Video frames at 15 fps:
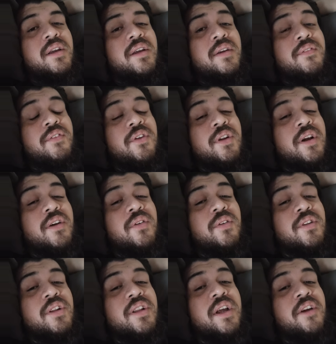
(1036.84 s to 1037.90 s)
If you're not
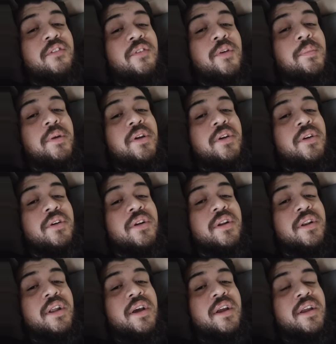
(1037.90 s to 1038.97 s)
going to die from it, you're going
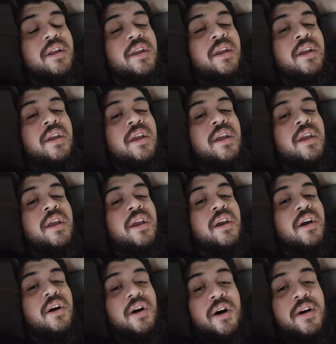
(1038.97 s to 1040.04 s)
to die
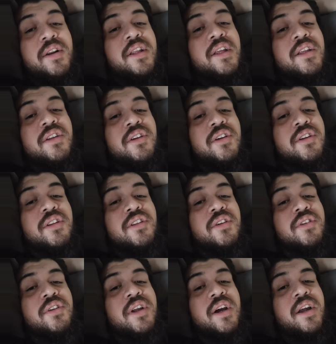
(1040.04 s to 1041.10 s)
on it. You're going to
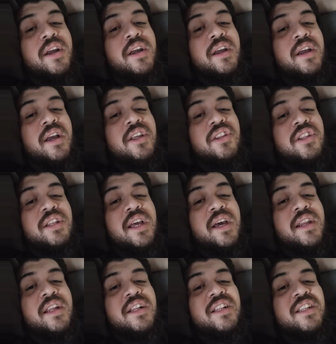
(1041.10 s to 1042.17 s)
still die as an
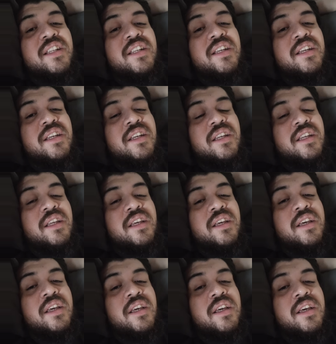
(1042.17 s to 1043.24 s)
addict.
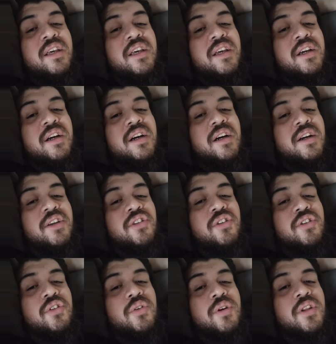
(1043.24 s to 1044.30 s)
Uh, it's
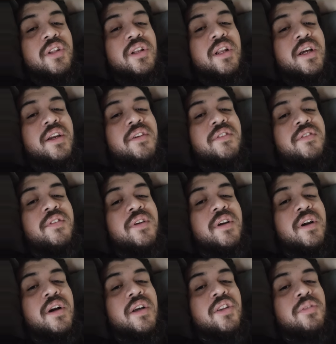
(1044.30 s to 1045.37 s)
your choice in life.
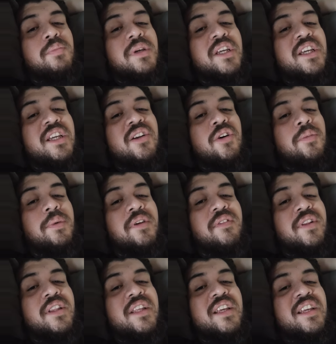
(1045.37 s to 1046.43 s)
Godspeed. Hope
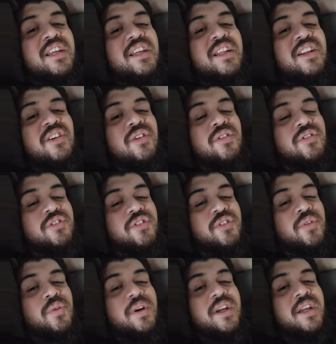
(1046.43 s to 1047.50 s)
everything goes
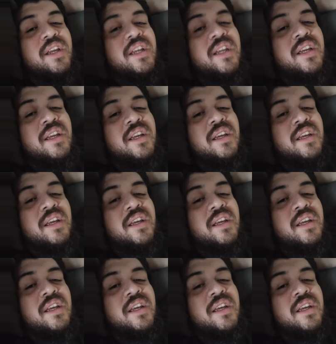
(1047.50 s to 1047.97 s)
your way.